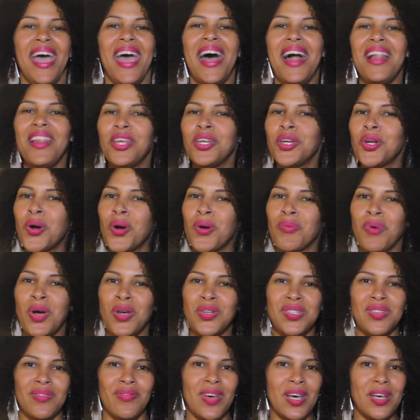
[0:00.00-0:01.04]
Eleanor
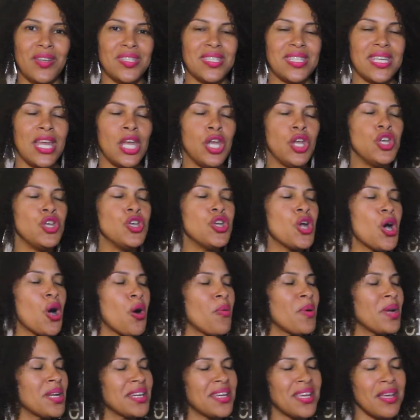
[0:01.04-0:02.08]
Roosevelt said, no
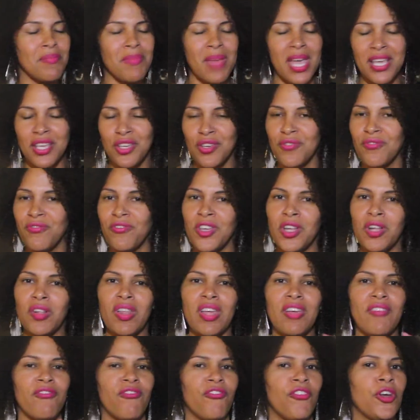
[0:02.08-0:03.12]
one can make you feel
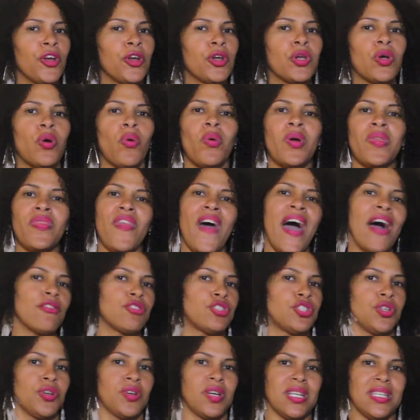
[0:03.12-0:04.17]
inferior
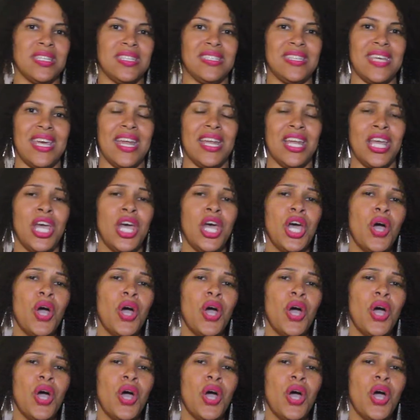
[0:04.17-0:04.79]
without your consent.